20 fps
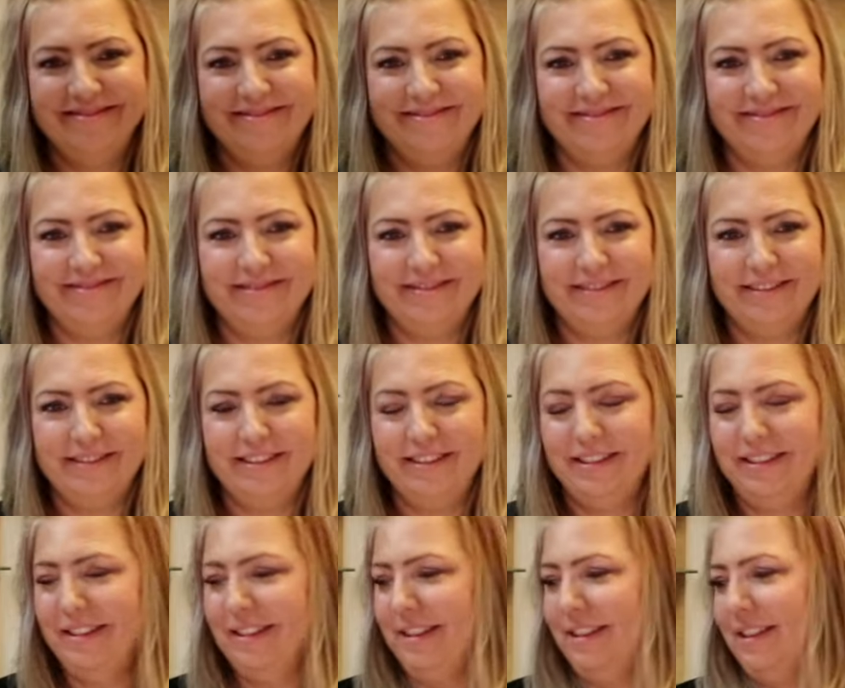
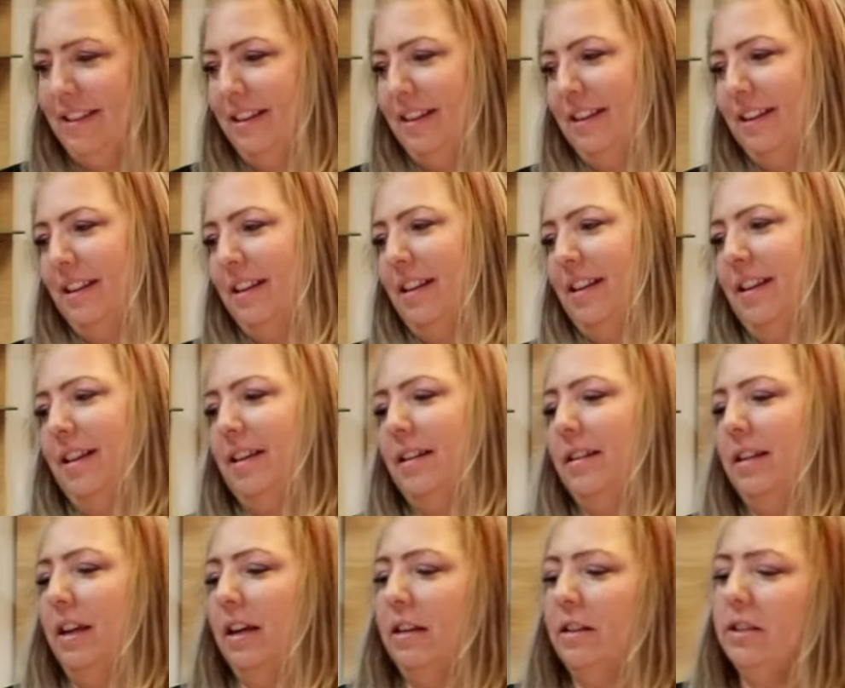
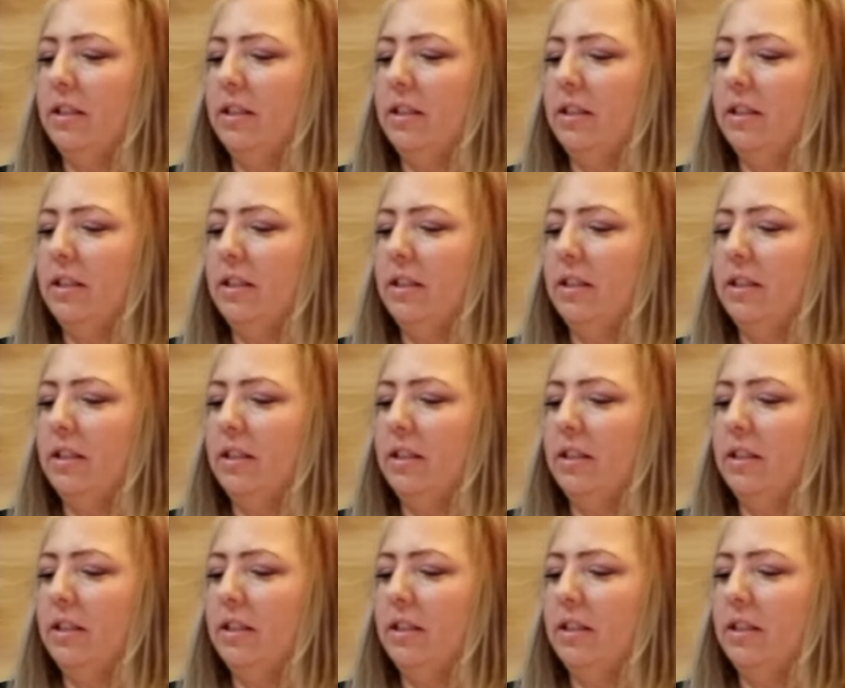The person shown says nothing.